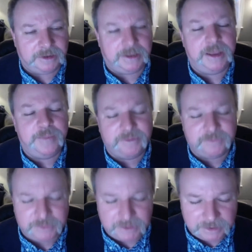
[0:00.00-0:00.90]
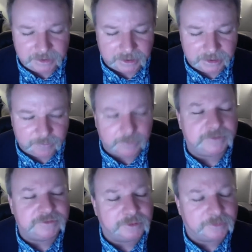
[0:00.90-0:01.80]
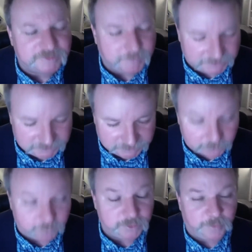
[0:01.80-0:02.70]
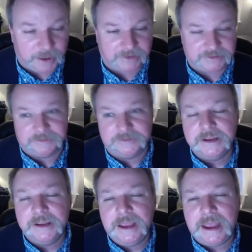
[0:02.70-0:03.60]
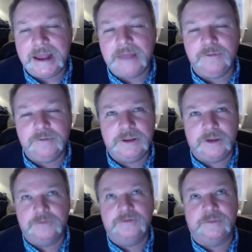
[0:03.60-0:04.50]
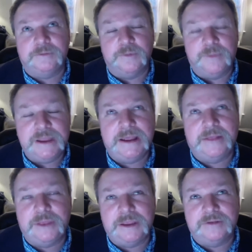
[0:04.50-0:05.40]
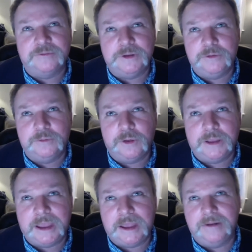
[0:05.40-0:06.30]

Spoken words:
Keep everything within circumspection, your due passions. And that really goes to me, I think, is when you look at